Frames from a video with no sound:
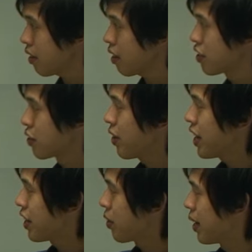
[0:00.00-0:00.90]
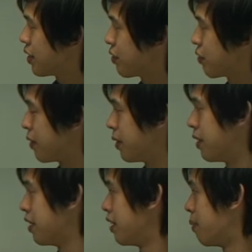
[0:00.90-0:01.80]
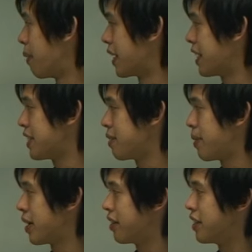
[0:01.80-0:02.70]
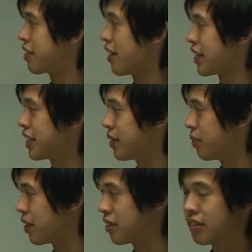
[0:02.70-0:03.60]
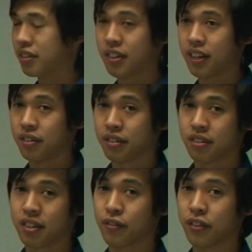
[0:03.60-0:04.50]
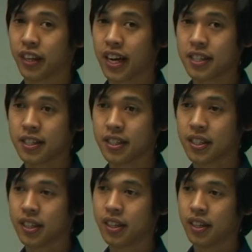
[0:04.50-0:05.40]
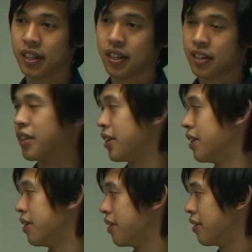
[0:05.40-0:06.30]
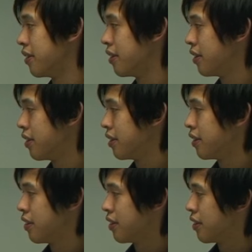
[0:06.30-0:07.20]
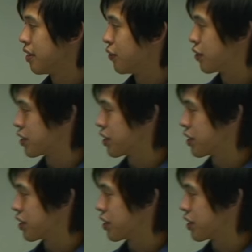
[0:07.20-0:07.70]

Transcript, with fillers: So write an equation for magnesium metal interacting with dilute sulfuric acid. So you've just